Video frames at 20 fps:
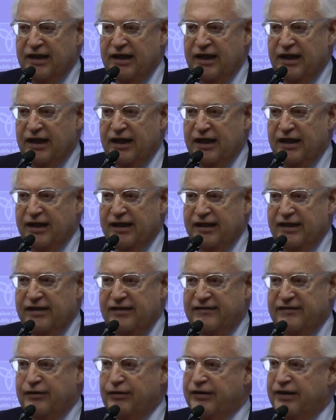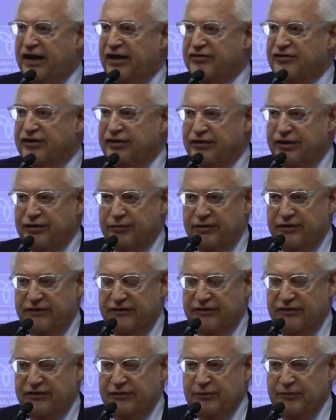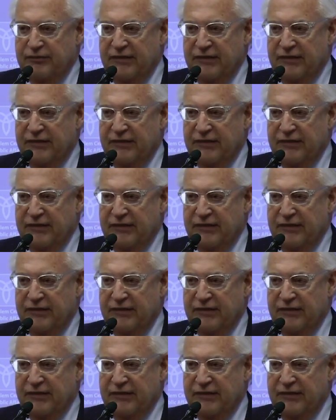It's in our national interests.